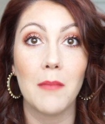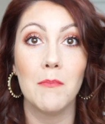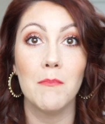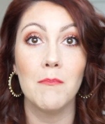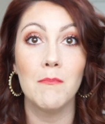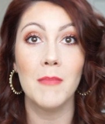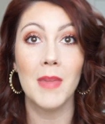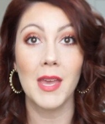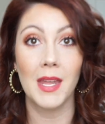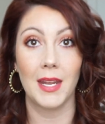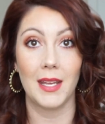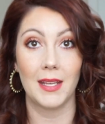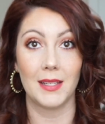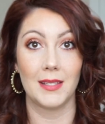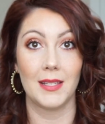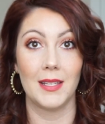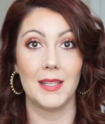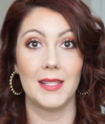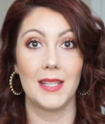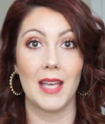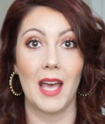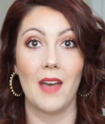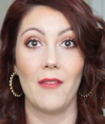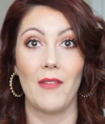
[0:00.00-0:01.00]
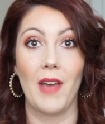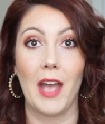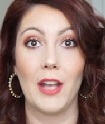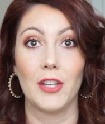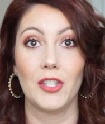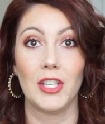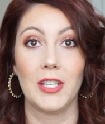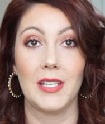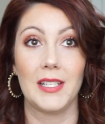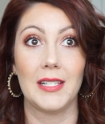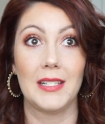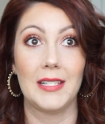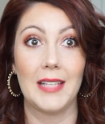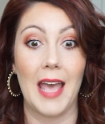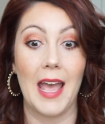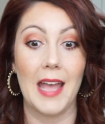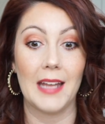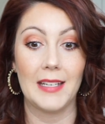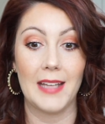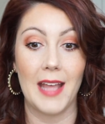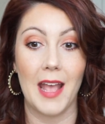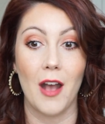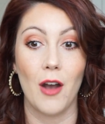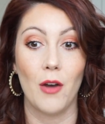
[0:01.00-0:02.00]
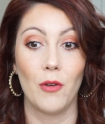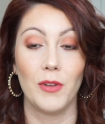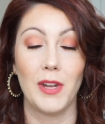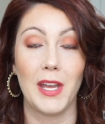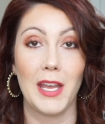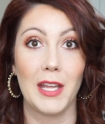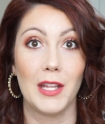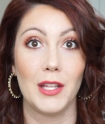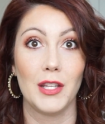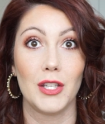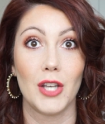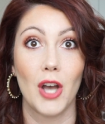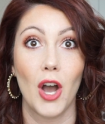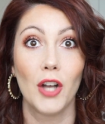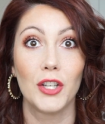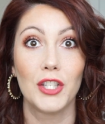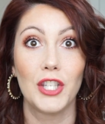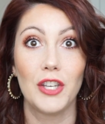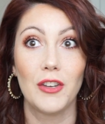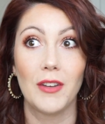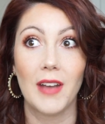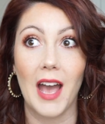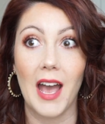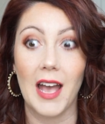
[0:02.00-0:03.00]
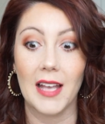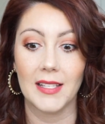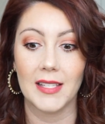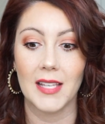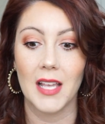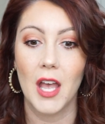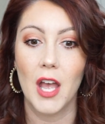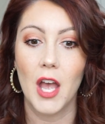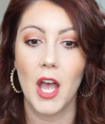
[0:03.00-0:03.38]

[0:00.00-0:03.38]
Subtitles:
minute since I've actually sat down and talked to you guys